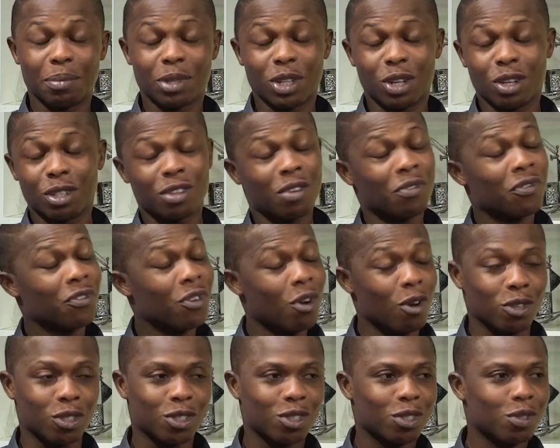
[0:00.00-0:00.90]
because of
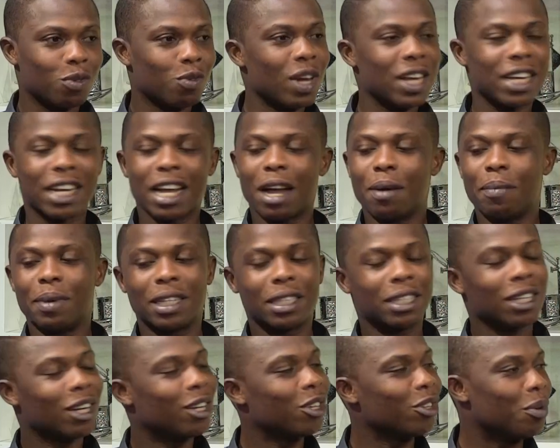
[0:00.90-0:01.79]
course, when you come
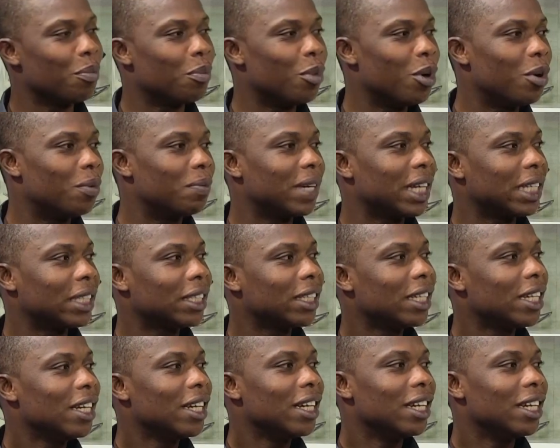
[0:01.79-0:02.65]
and tell your mom that